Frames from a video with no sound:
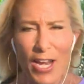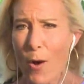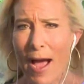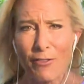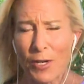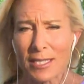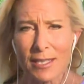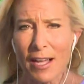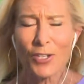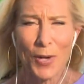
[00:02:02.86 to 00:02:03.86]
know after his
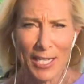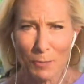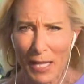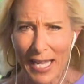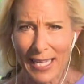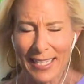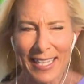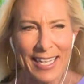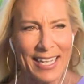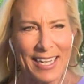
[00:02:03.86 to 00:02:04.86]
lung transplant,
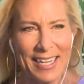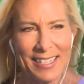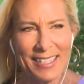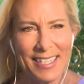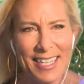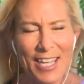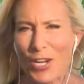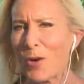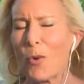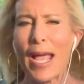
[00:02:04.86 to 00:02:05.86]
he, uh, he
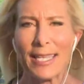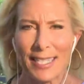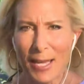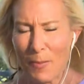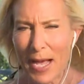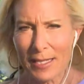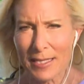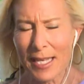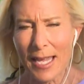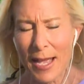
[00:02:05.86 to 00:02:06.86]
couldn't wait to get back to
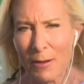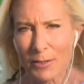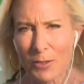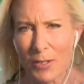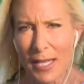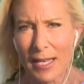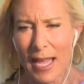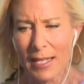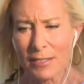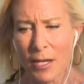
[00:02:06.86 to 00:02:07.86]
city council. And,
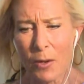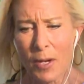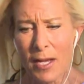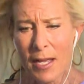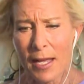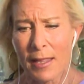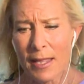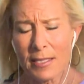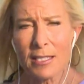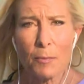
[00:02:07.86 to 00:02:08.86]
and so
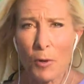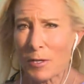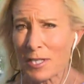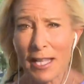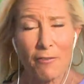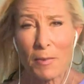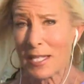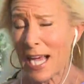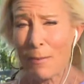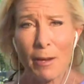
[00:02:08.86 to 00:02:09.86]
this is a person that from the
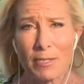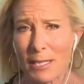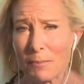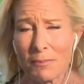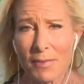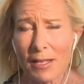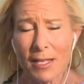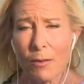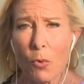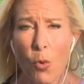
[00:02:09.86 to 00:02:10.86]
time he was a, a
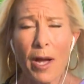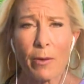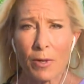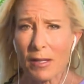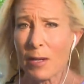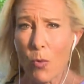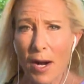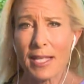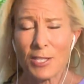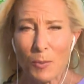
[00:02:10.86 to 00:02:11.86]
little boy really
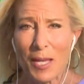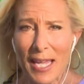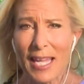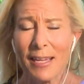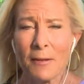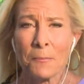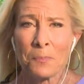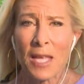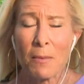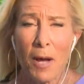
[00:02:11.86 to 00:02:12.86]
wanted to be
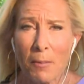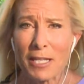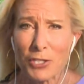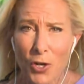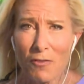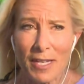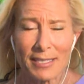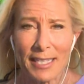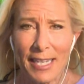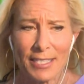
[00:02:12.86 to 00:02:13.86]
in public
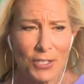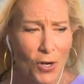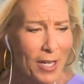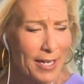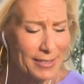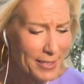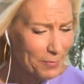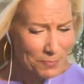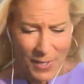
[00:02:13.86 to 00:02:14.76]
service. And he started as,